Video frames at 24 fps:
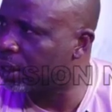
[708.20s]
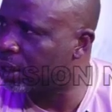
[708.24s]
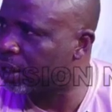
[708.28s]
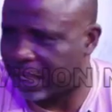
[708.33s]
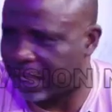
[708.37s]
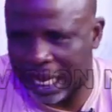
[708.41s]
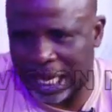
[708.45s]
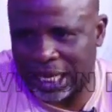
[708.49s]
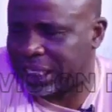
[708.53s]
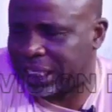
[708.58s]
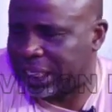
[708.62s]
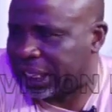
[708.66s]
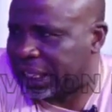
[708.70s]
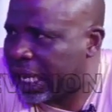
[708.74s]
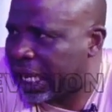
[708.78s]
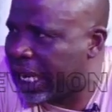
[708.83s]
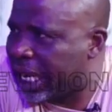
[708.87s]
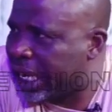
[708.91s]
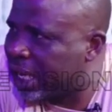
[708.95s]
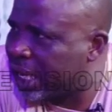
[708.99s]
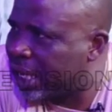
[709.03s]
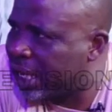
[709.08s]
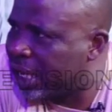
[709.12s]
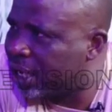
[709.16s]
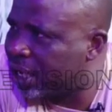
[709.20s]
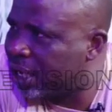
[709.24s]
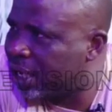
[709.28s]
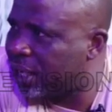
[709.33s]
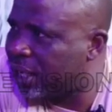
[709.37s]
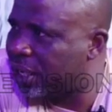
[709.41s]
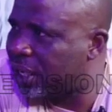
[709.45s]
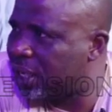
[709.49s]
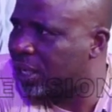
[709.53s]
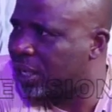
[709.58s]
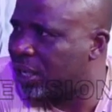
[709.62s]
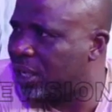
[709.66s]
That's the thing.
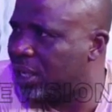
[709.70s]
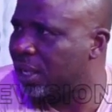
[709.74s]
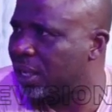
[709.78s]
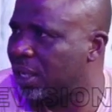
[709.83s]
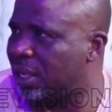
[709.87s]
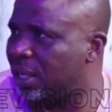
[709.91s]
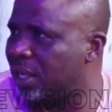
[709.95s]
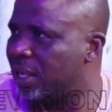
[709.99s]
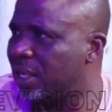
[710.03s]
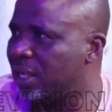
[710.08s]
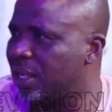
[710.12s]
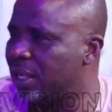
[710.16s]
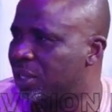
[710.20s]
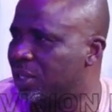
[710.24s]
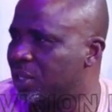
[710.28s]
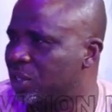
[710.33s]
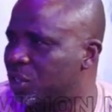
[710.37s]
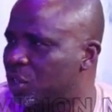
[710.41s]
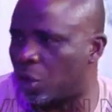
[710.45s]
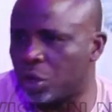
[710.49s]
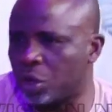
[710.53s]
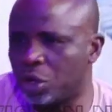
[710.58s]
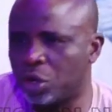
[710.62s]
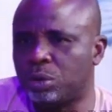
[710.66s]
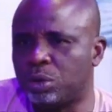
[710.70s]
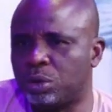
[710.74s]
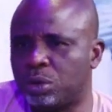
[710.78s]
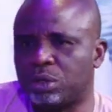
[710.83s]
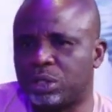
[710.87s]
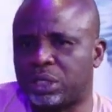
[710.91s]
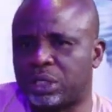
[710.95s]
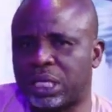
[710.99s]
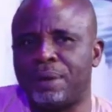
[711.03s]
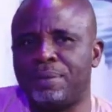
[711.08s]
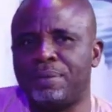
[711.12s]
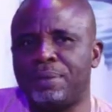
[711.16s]
So you
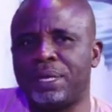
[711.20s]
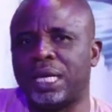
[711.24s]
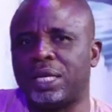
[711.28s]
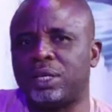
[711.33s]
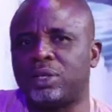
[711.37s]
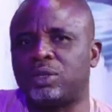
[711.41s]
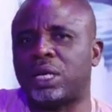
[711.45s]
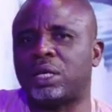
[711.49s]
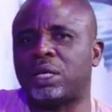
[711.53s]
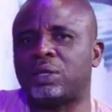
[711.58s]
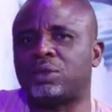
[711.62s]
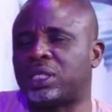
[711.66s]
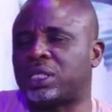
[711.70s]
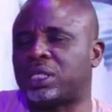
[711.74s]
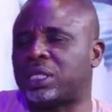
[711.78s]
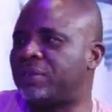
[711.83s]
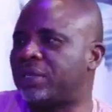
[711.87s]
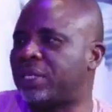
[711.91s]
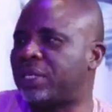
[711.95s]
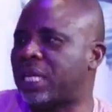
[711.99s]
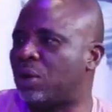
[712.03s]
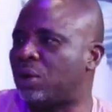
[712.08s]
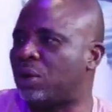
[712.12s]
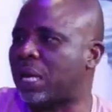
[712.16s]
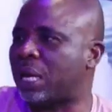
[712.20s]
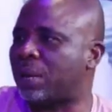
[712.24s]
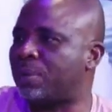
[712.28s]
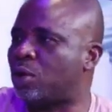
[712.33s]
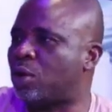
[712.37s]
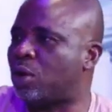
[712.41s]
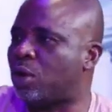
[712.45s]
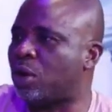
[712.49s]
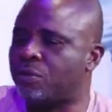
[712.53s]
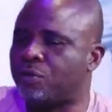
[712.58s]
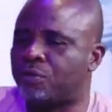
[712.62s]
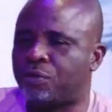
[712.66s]
tell me that in 2027 now I will not be
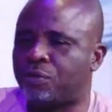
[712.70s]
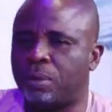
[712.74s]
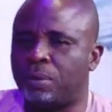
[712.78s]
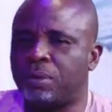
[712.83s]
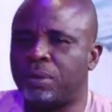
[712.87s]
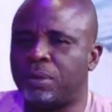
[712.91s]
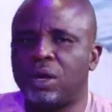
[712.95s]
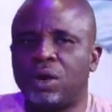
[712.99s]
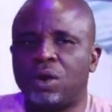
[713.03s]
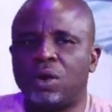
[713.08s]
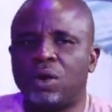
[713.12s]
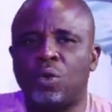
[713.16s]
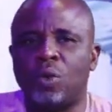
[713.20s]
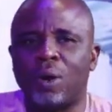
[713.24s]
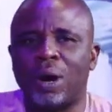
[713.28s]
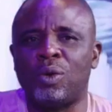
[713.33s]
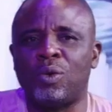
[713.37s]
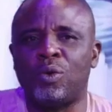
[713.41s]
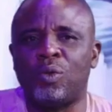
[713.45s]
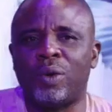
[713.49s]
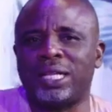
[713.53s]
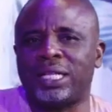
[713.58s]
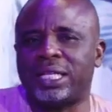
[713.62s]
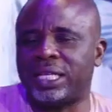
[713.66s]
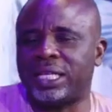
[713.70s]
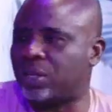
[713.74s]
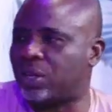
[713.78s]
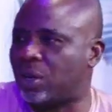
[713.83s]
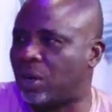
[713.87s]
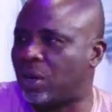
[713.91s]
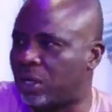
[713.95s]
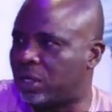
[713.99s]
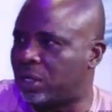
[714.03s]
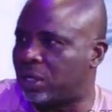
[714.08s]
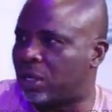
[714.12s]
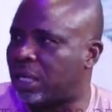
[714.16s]
going from one wedding
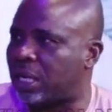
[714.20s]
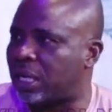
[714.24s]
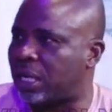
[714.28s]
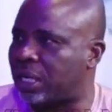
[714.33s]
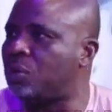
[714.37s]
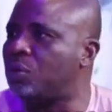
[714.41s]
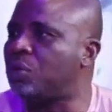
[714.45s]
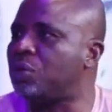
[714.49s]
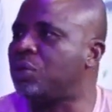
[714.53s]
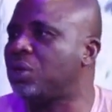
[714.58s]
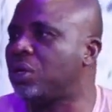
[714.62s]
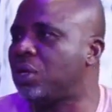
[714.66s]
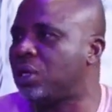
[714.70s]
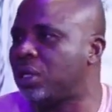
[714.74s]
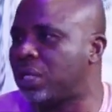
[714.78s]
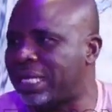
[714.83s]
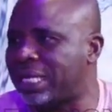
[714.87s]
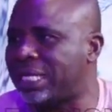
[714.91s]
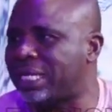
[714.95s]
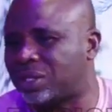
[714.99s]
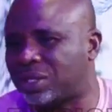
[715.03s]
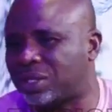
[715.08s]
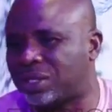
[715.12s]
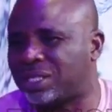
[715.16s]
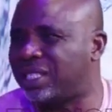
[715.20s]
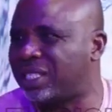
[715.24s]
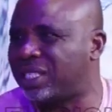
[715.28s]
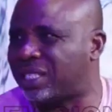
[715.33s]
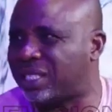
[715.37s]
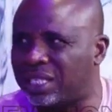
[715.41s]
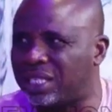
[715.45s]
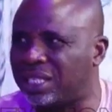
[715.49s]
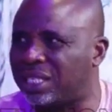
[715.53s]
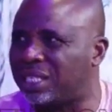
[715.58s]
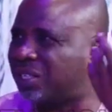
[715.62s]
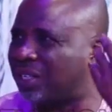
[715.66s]
or the other. They will know that this
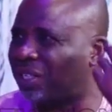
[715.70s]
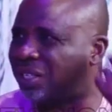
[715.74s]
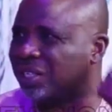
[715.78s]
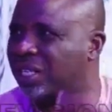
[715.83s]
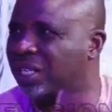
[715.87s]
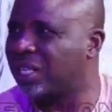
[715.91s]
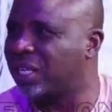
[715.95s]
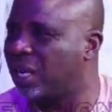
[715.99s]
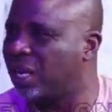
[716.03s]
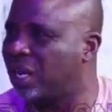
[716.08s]
thing is just.